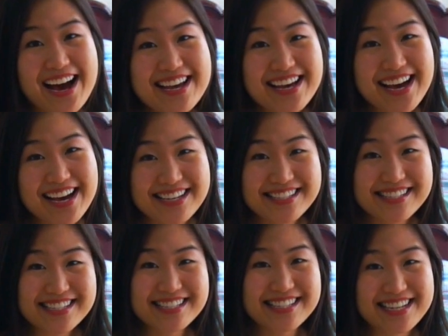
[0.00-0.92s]
Hi
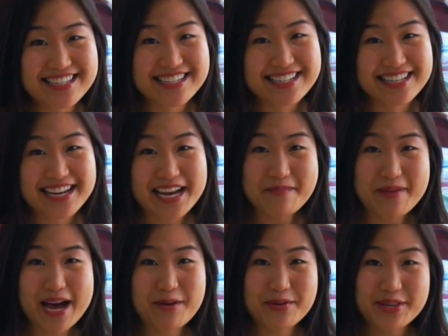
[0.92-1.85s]
guys, it's Annie. I'm
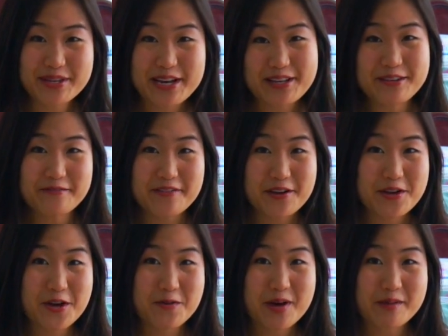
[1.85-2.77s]
back with another
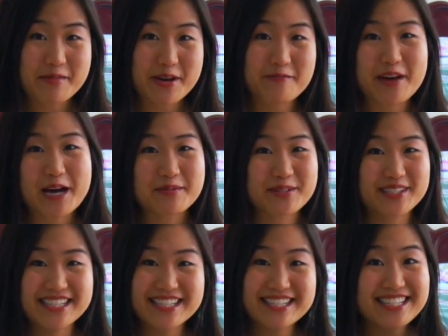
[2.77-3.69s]
video about my
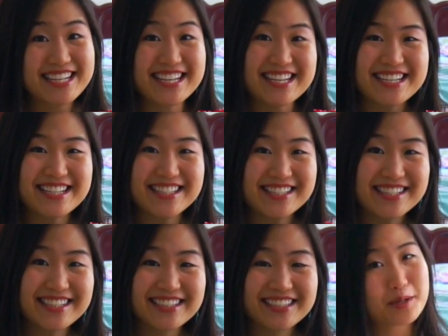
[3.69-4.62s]
fabulous Tieks.